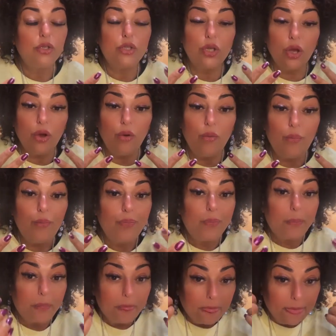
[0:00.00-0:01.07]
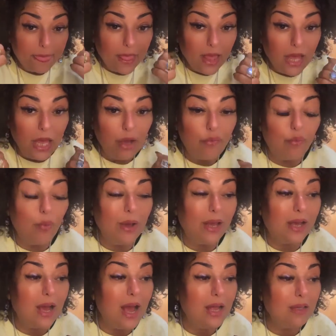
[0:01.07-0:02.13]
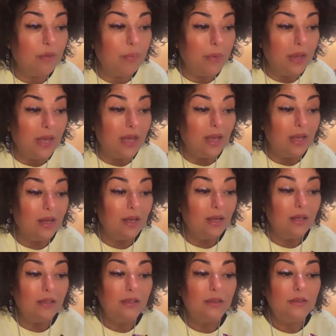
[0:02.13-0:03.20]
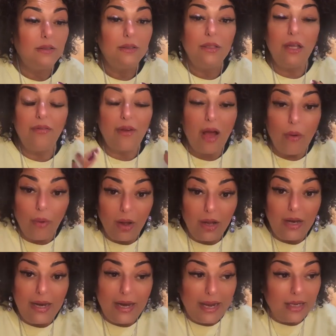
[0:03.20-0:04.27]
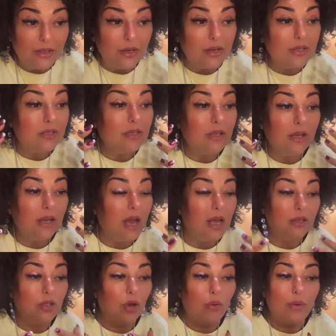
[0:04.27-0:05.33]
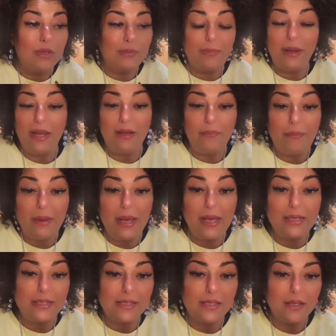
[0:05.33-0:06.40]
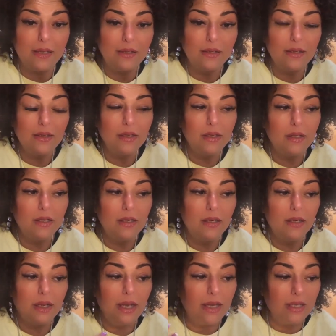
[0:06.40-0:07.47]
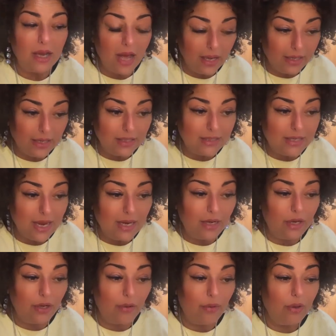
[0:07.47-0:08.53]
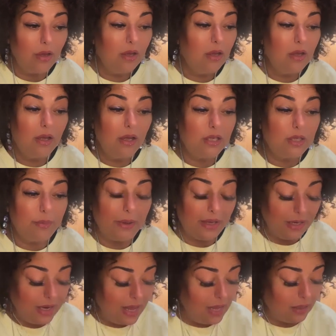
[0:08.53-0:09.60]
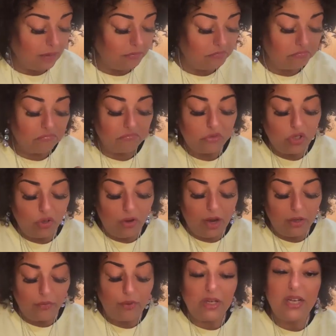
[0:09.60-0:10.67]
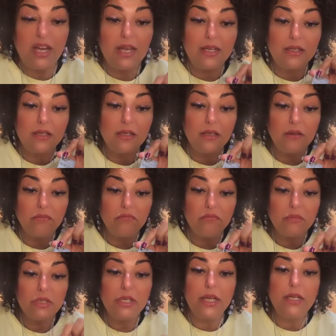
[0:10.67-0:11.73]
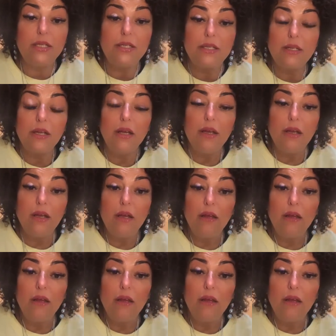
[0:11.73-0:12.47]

So if we can't be, if our leaders can't always be in peace, and I can tell you, it's been like 200 days since